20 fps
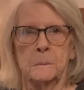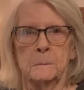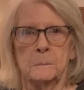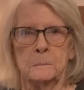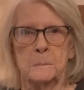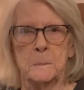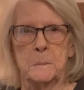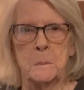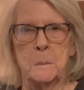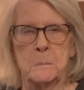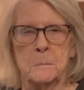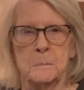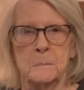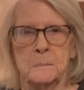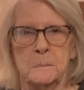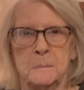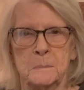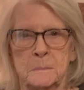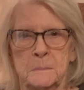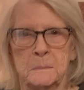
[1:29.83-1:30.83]
That's
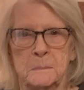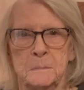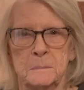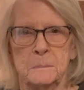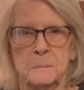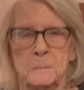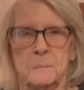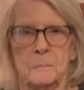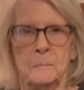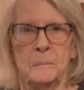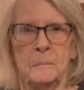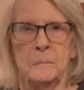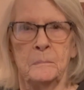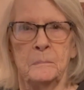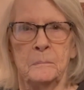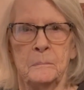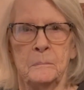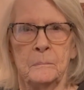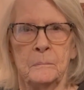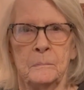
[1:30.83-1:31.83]
great. Could you
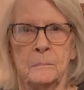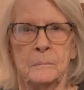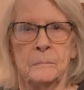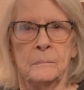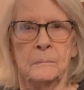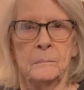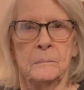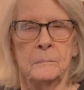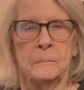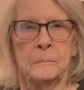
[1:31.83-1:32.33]
tell us how